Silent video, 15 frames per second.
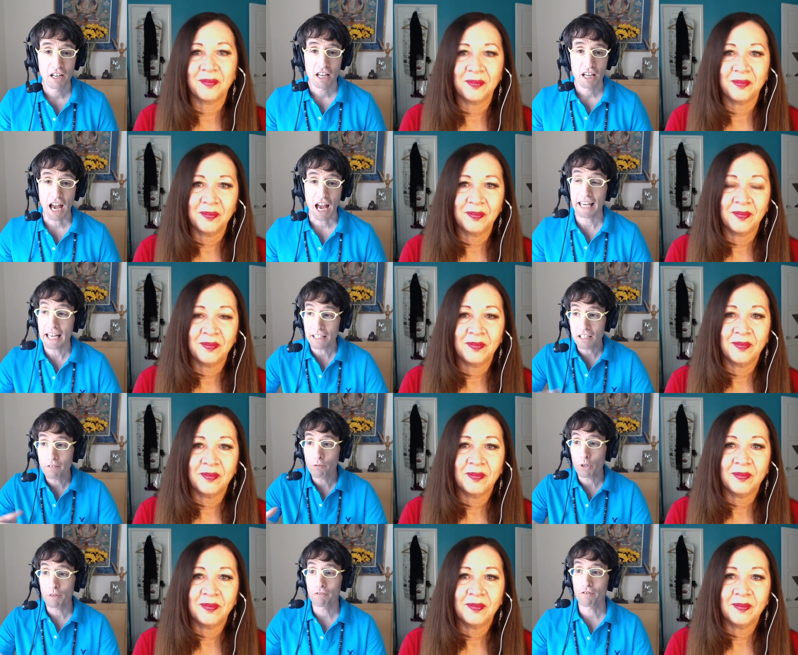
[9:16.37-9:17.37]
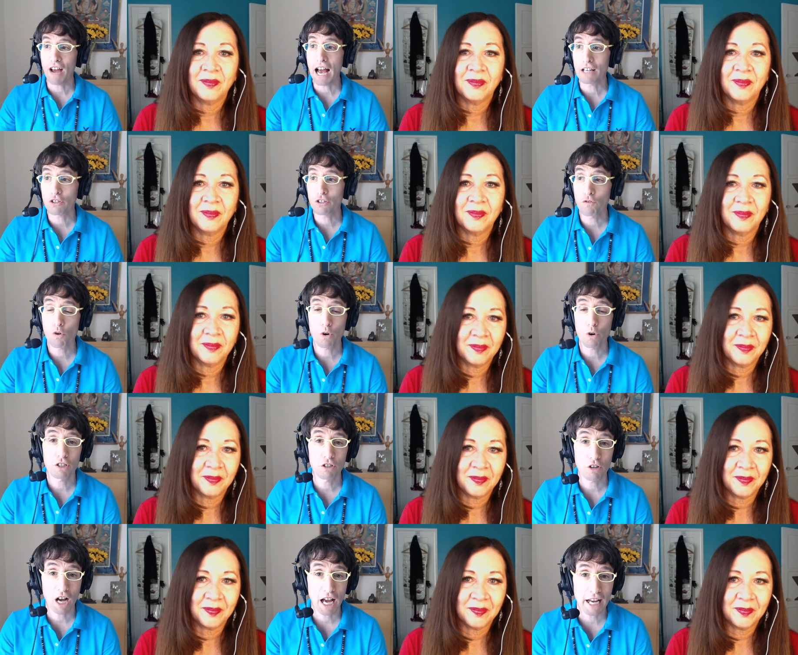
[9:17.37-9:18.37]
Speaker 1: I guess if we fast forward to
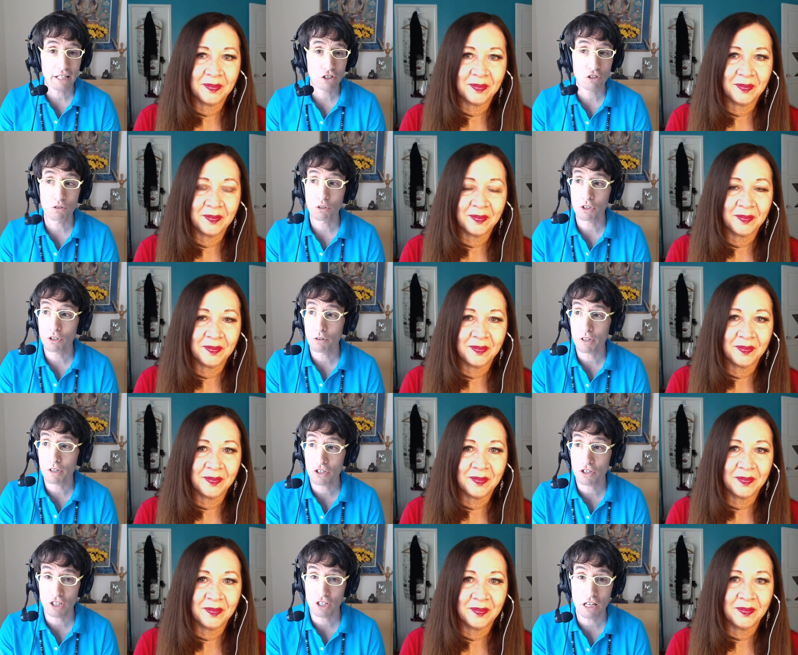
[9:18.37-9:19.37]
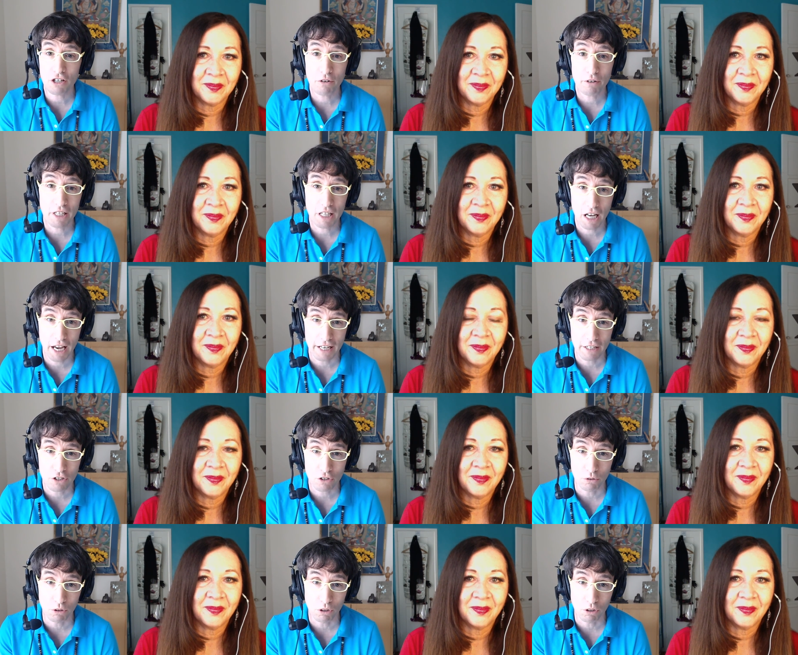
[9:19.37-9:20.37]
high school, you're a senior in high
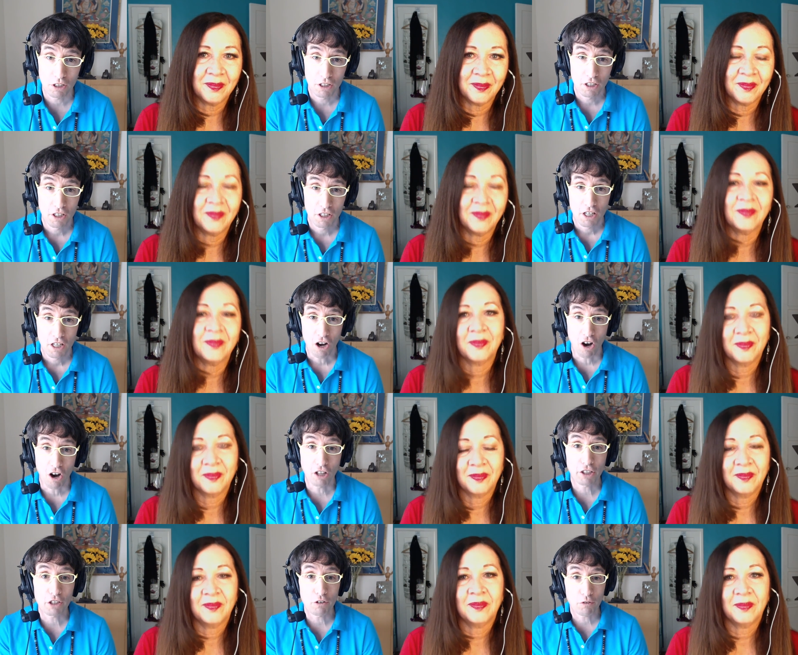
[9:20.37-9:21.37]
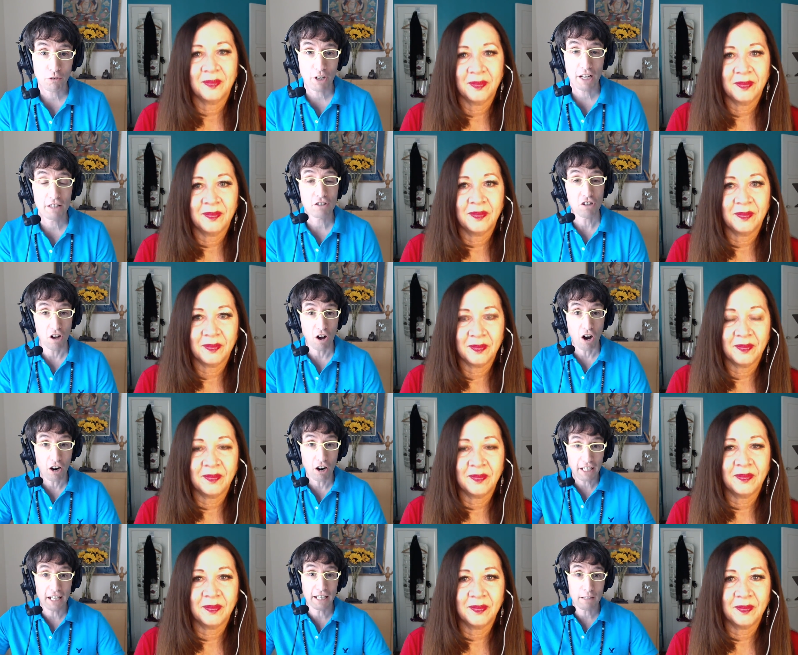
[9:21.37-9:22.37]
school. All your friends are
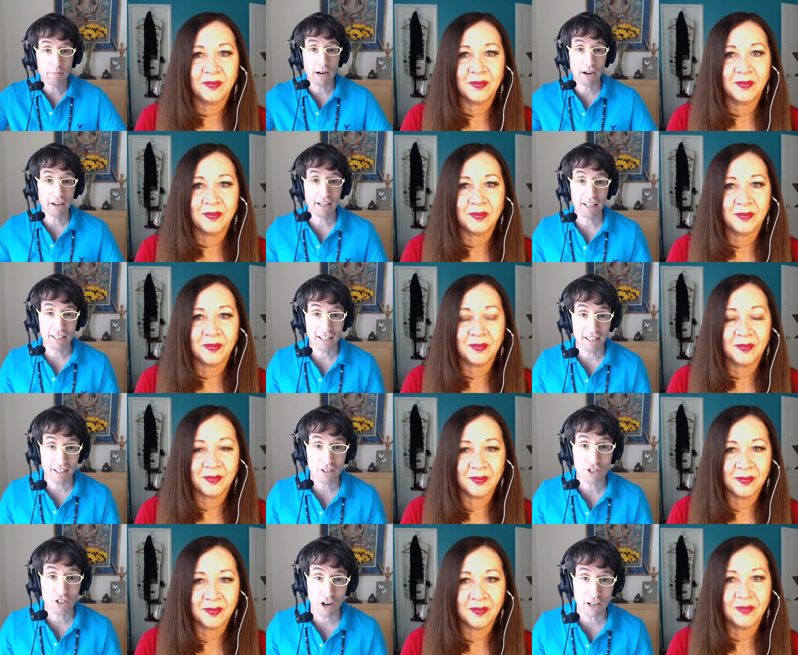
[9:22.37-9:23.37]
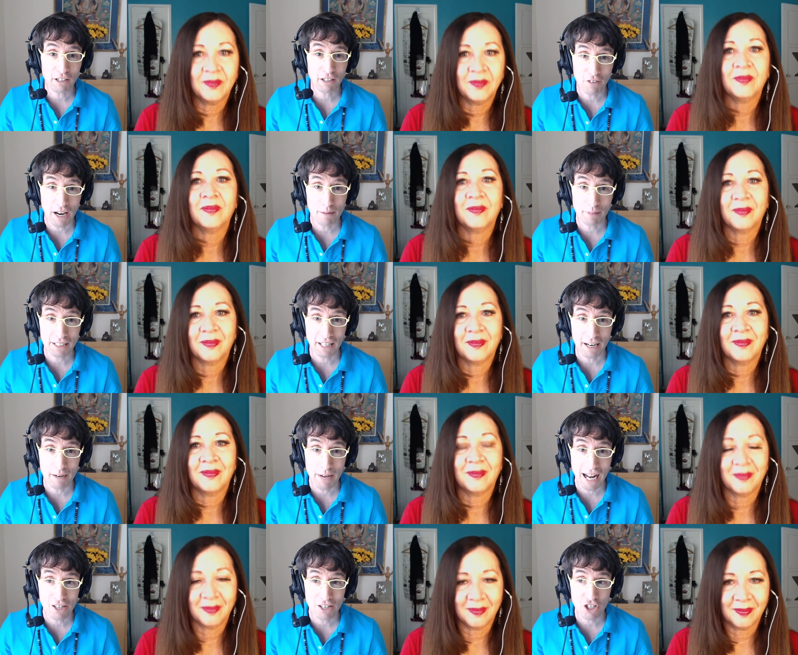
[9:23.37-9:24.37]
getting married and, and starting families, I
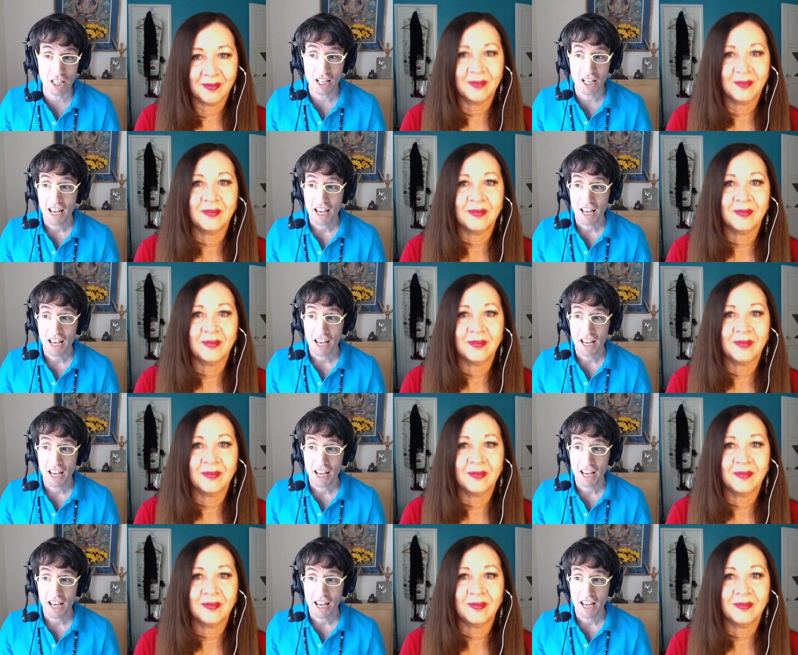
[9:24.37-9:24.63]
imagine,